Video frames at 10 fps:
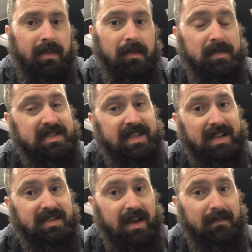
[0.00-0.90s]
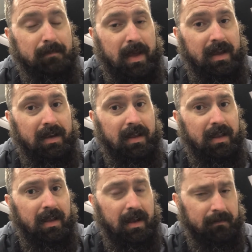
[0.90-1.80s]
the mistakes I've made
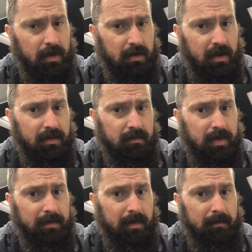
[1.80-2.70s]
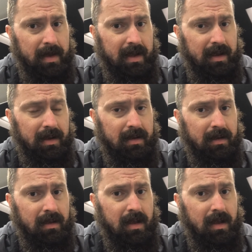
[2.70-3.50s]
and I've heard other people make